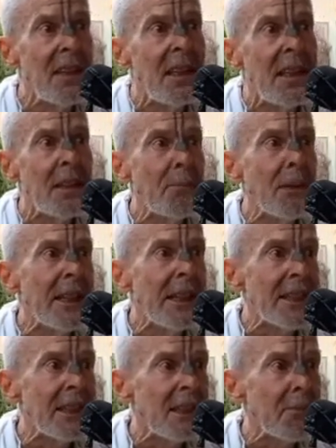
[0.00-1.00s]
The
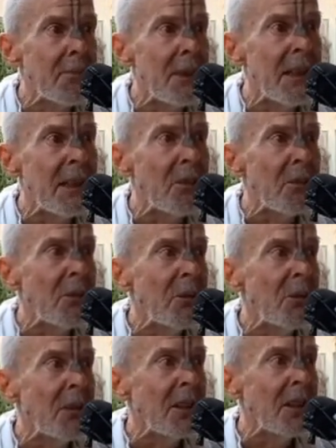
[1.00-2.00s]
meaning is given by the
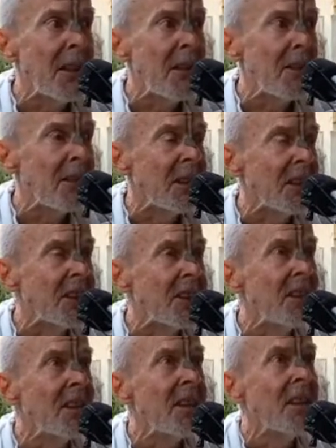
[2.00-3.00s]
Guru at the time of
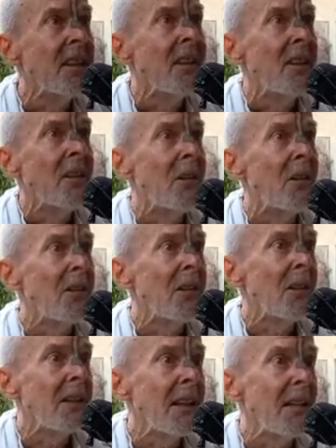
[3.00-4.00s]
diksa, or you
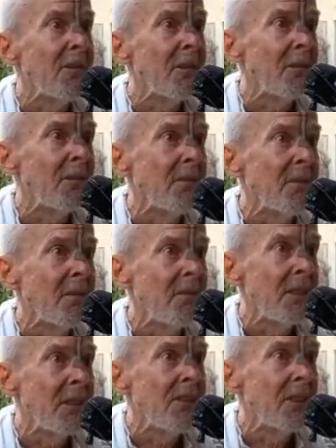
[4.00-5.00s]
can get from
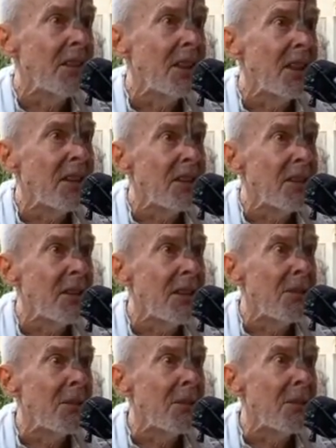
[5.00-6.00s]
different shastras.
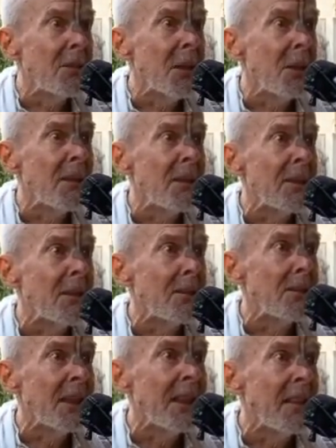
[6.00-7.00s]
Jiva Goswami gets a
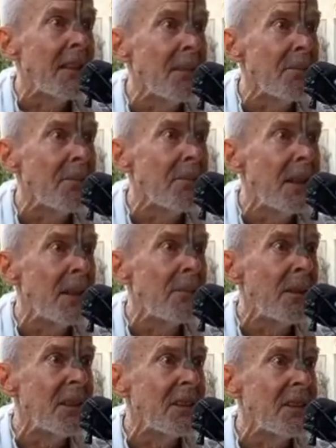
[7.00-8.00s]
meaning of the Maha
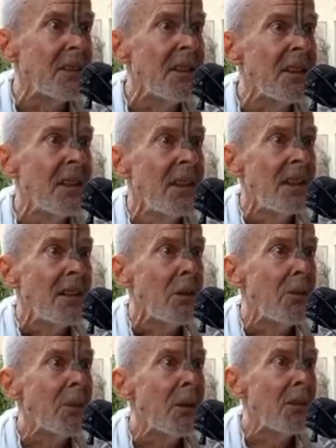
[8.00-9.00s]
mantra.
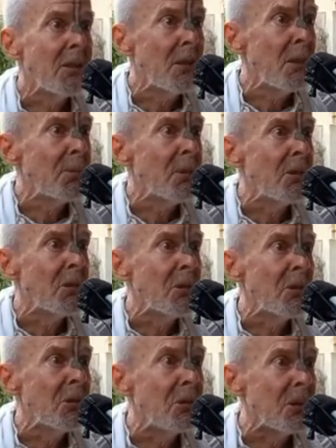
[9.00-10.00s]
Gopal
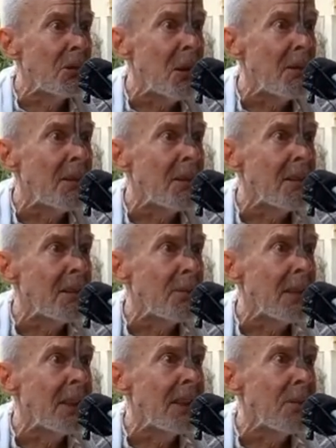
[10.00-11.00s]
Guru Goswami gets a
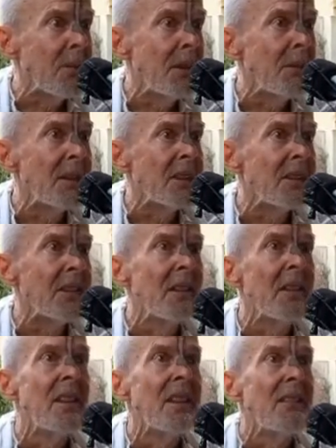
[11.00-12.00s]
meaning of the Maha mantra.
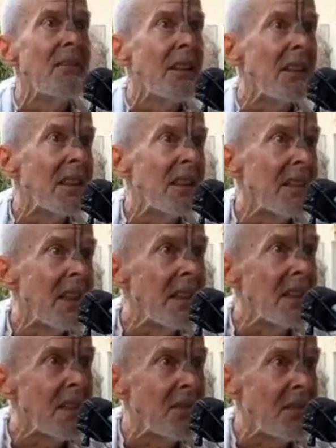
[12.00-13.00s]
Ragunatha
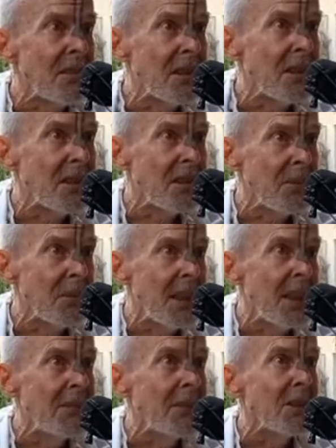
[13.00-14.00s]
das gives a
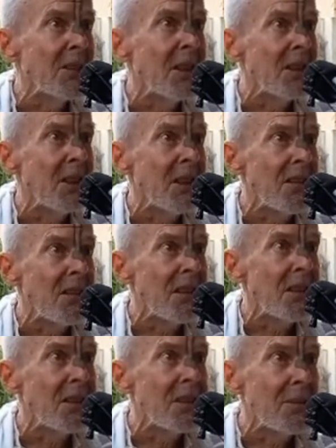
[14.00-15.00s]
meaning. Visvanatha
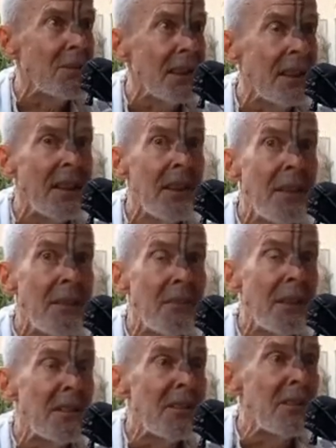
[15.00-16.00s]
Chakravarti gives a meaning.
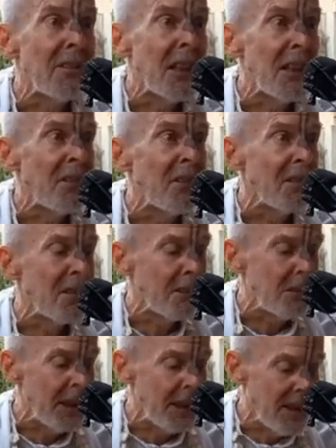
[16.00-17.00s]
Bhaktivinoda Thakura gives a
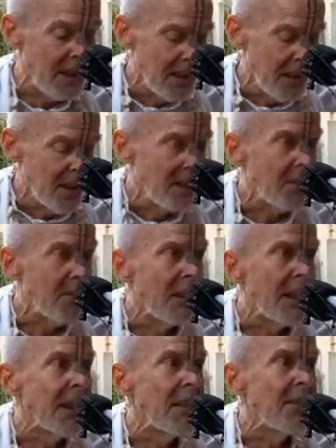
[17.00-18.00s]
meaning. So
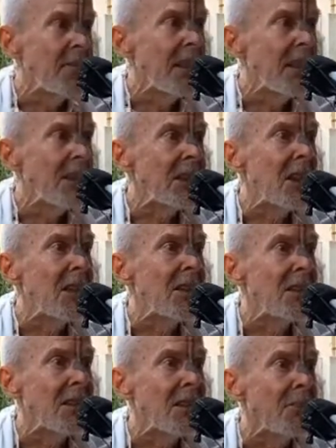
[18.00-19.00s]
many
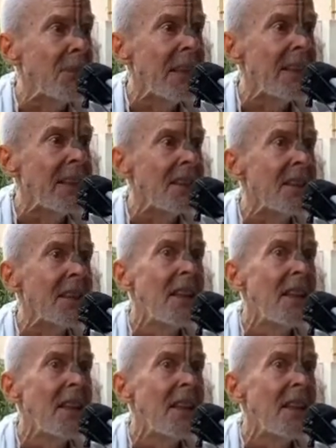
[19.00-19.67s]
Acharyas will give meanings.